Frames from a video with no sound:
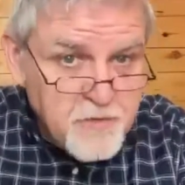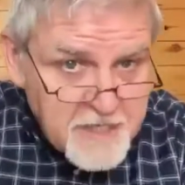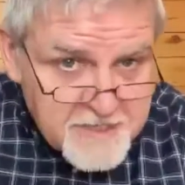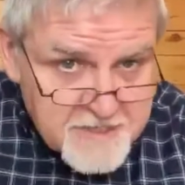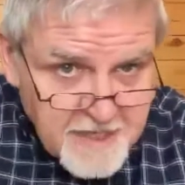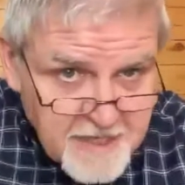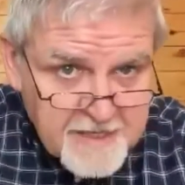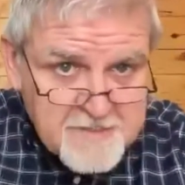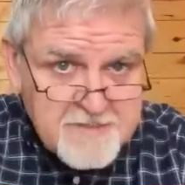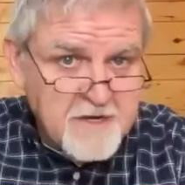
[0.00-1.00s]
these
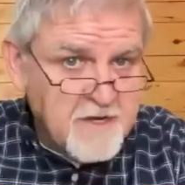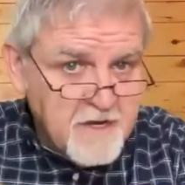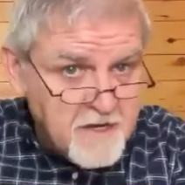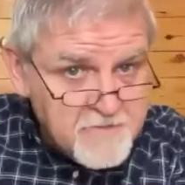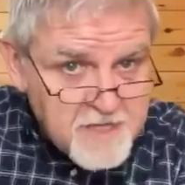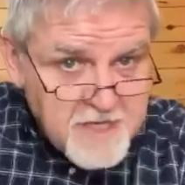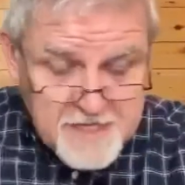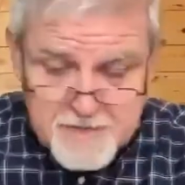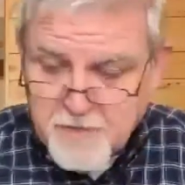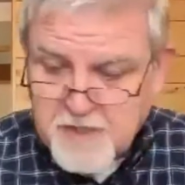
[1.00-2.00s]
things that are contrary to
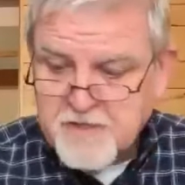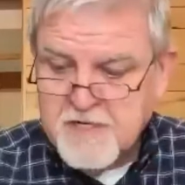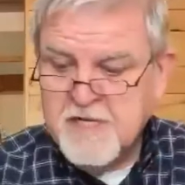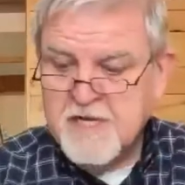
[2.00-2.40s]
his will